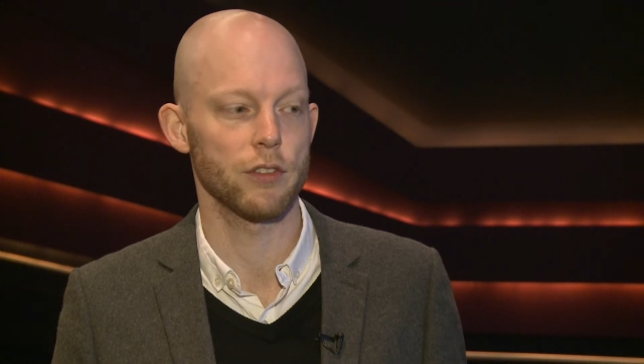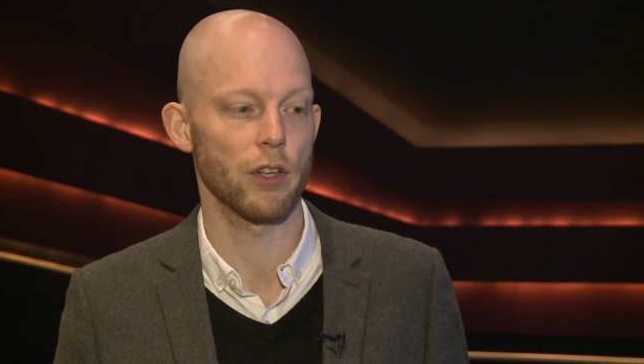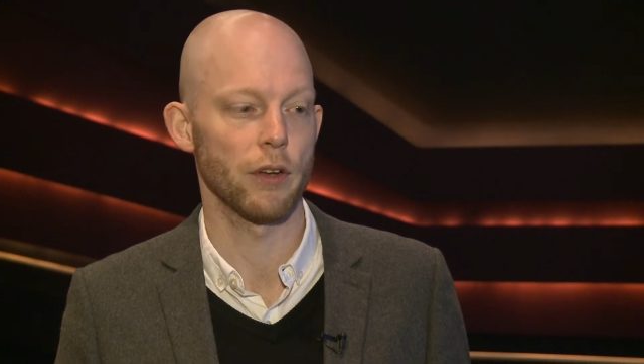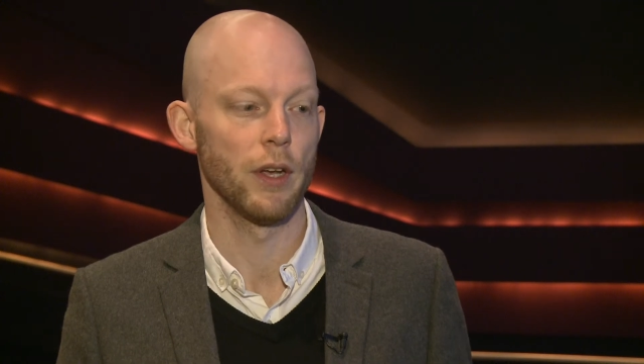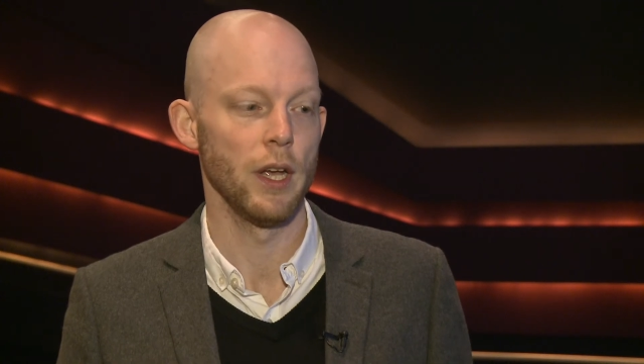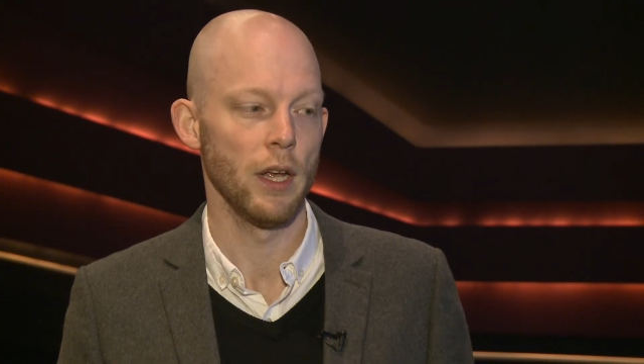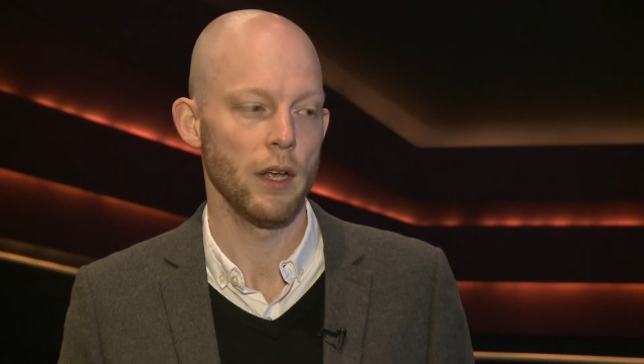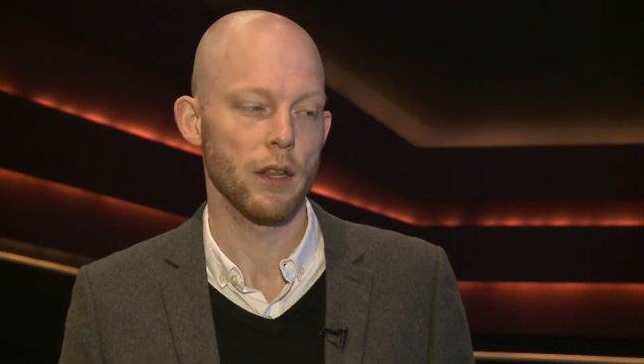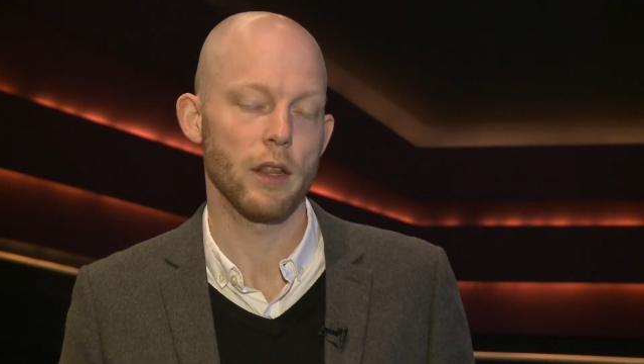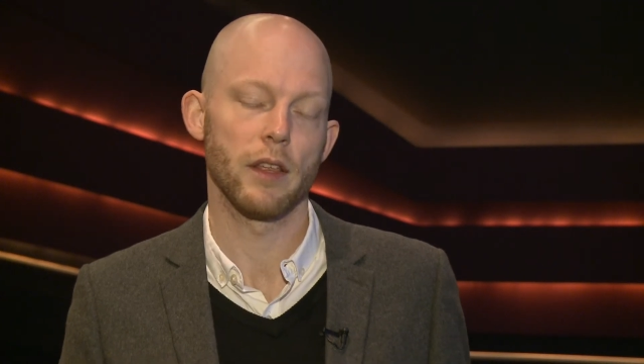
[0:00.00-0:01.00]
So
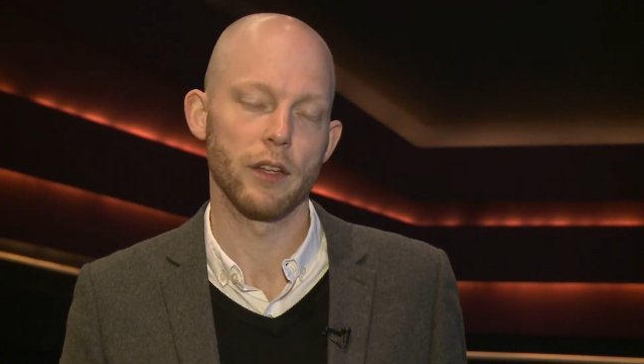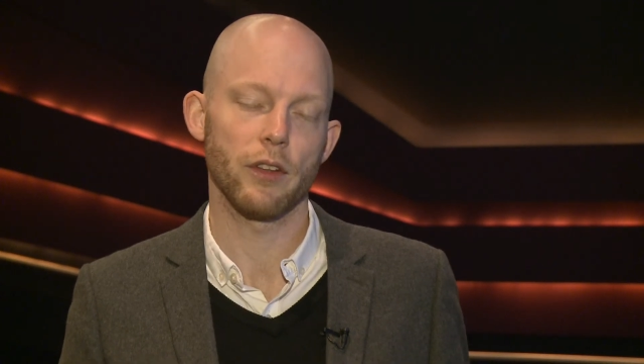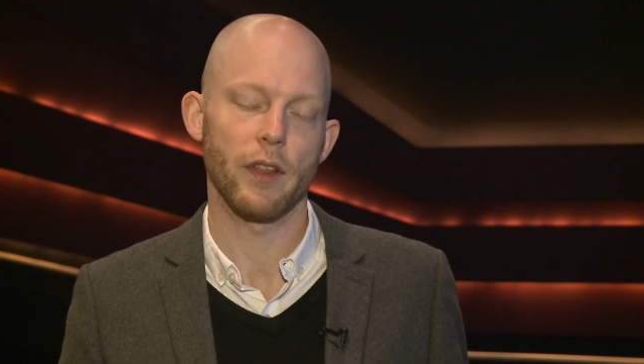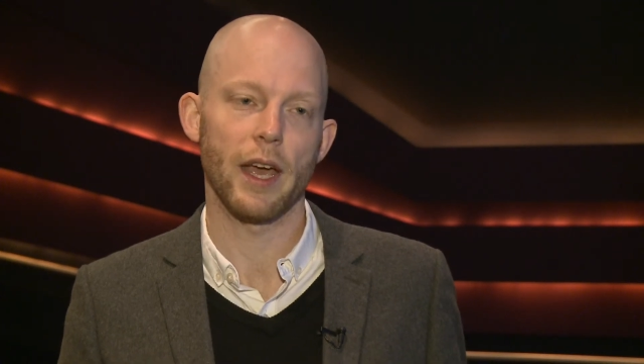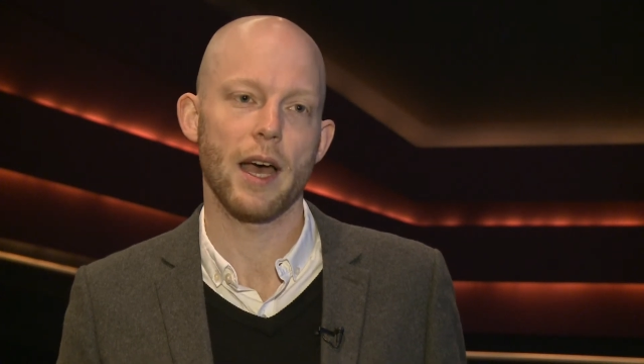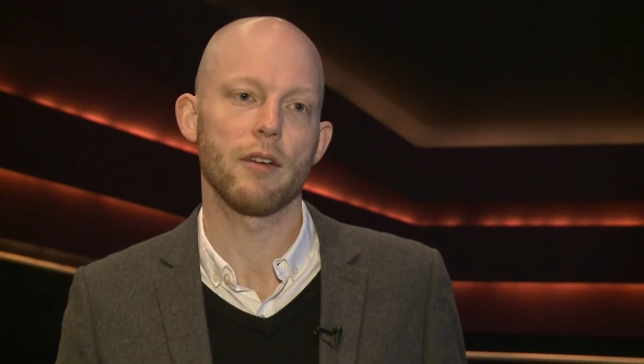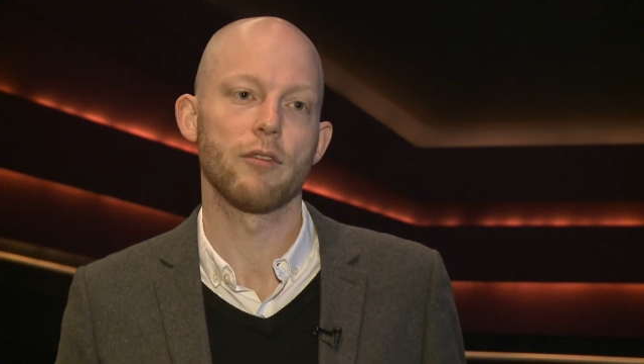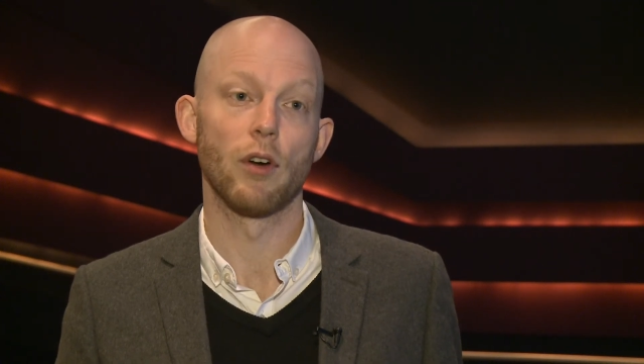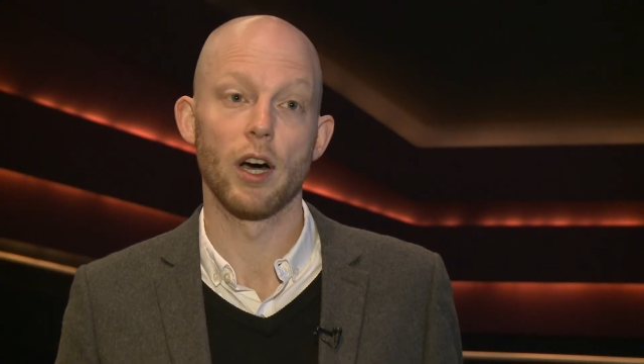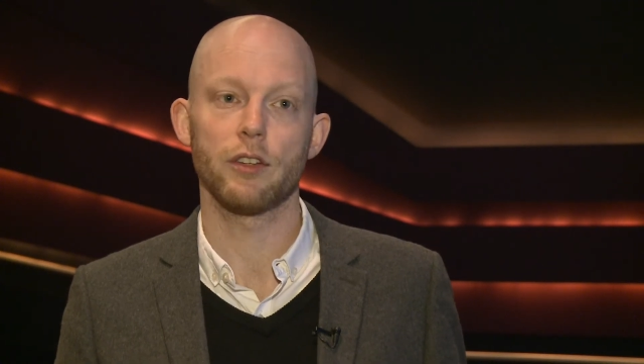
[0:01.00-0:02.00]
the things that they
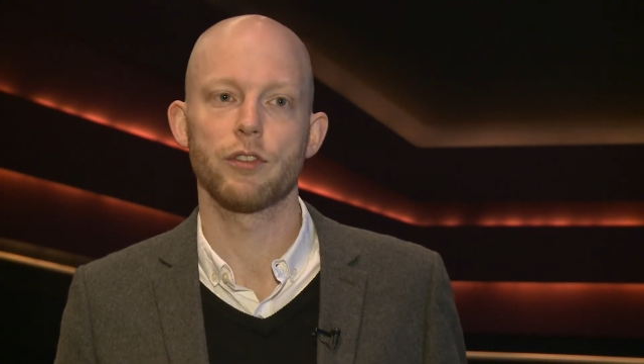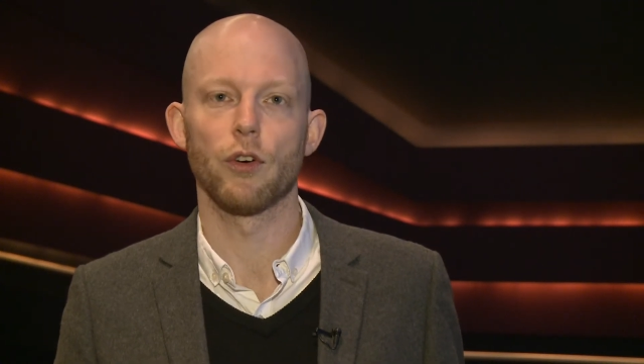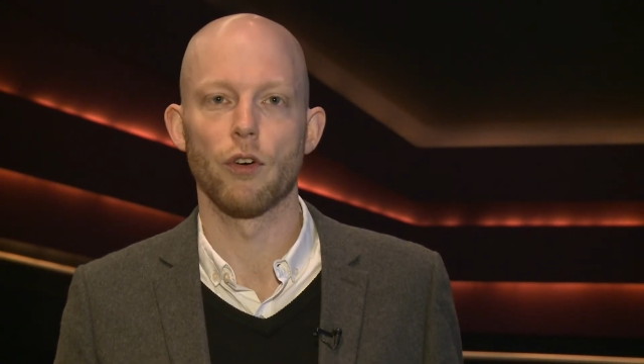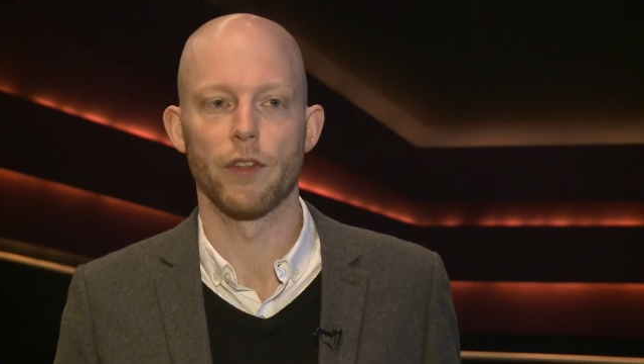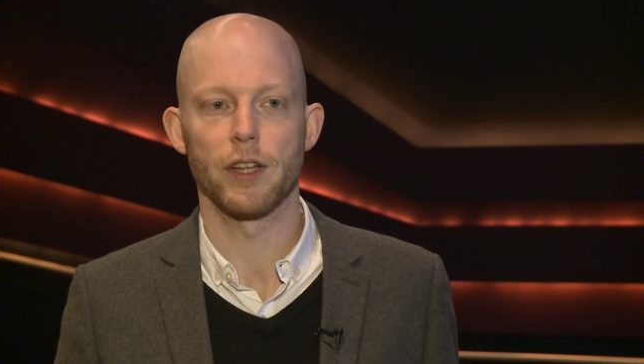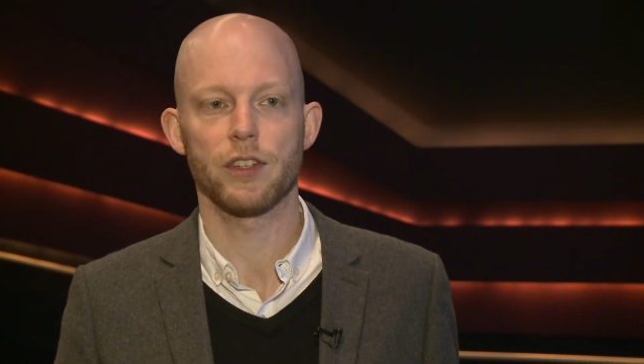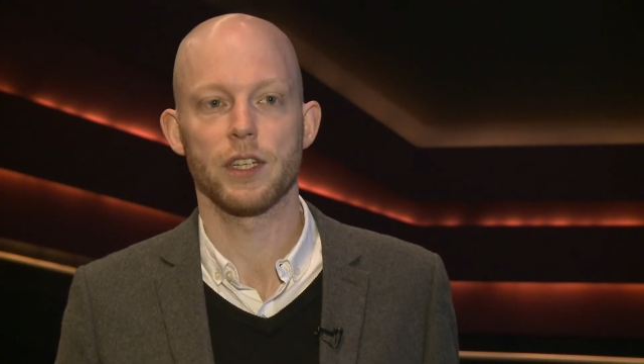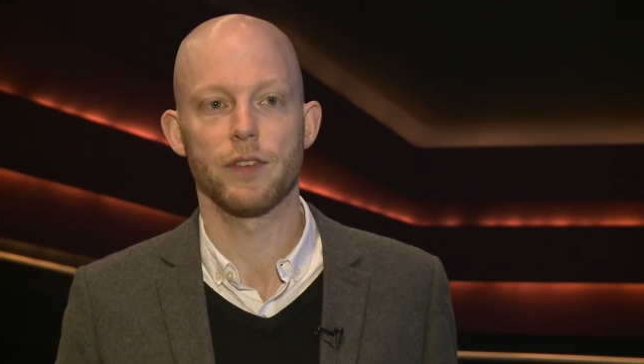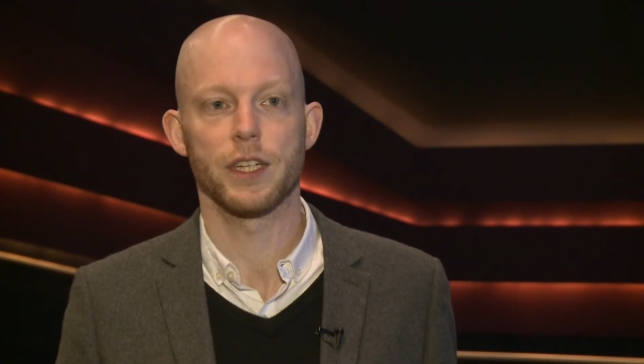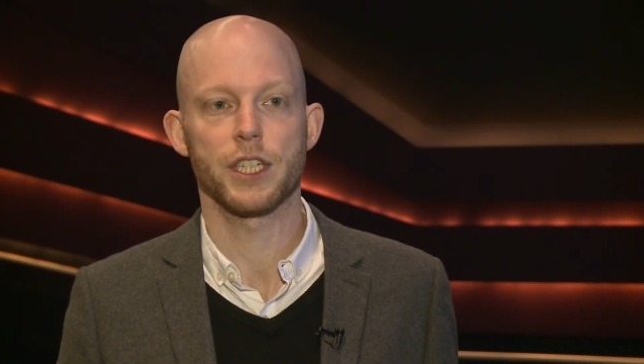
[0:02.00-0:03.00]
have rights for on their
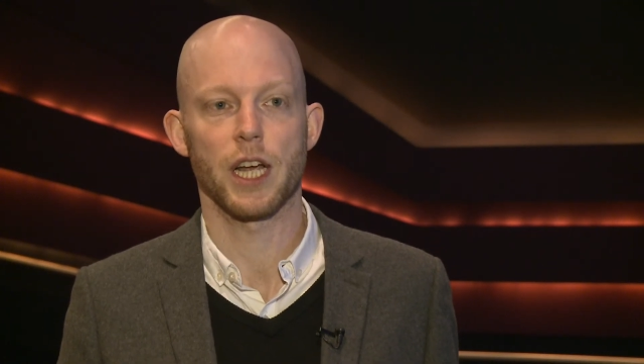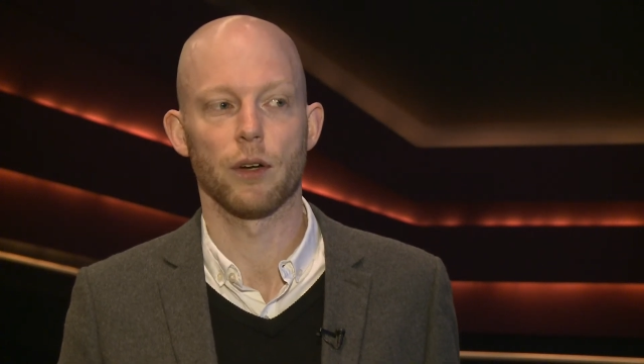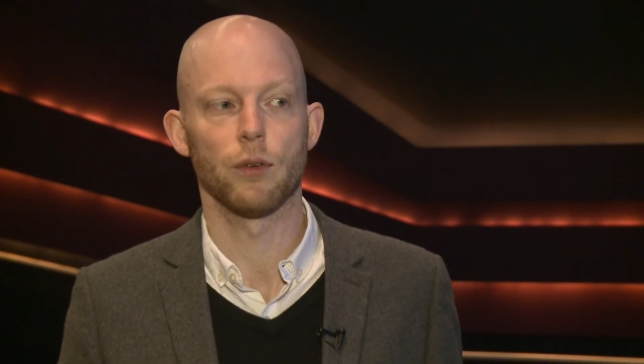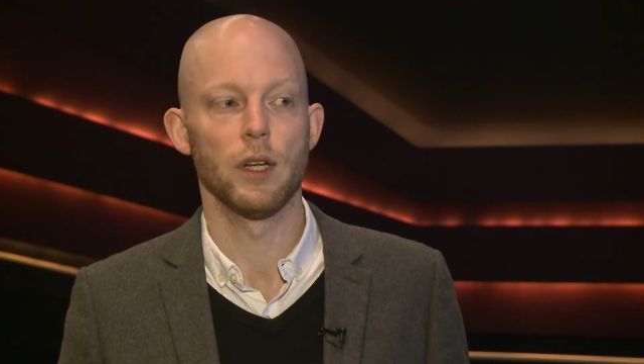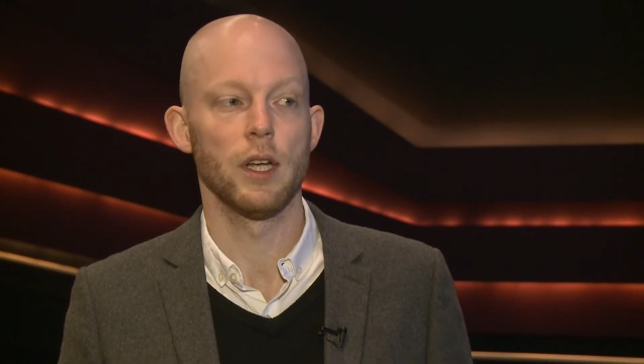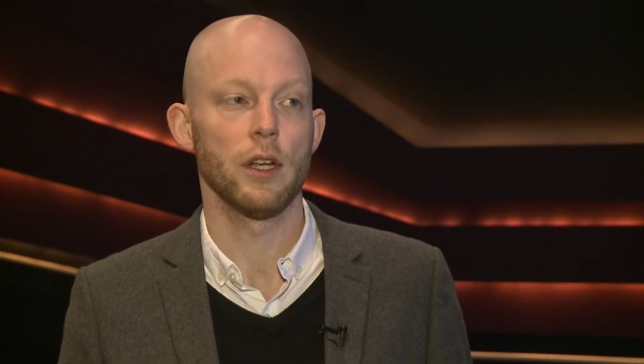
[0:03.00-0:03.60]
TV channel.